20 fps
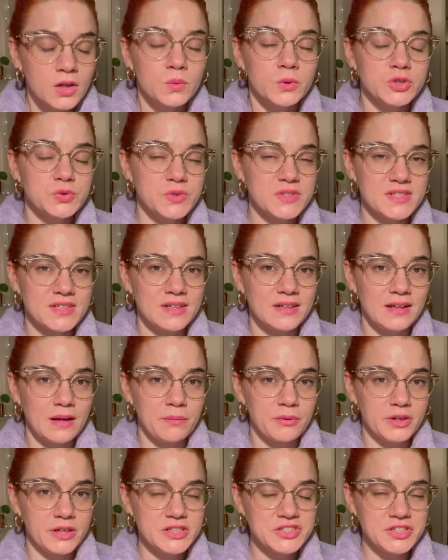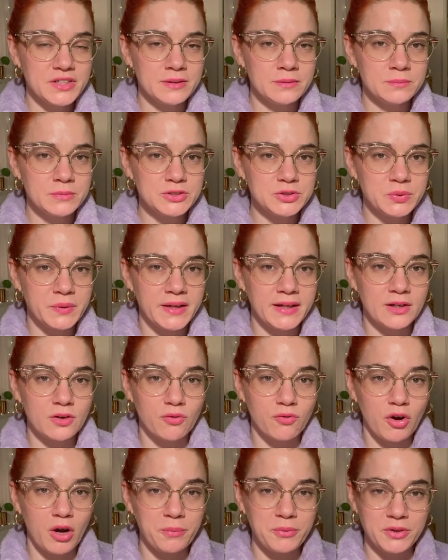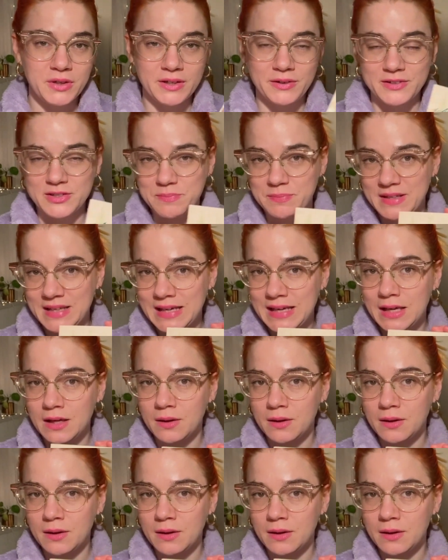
which was a collaboration between Raw Beauty Crispy,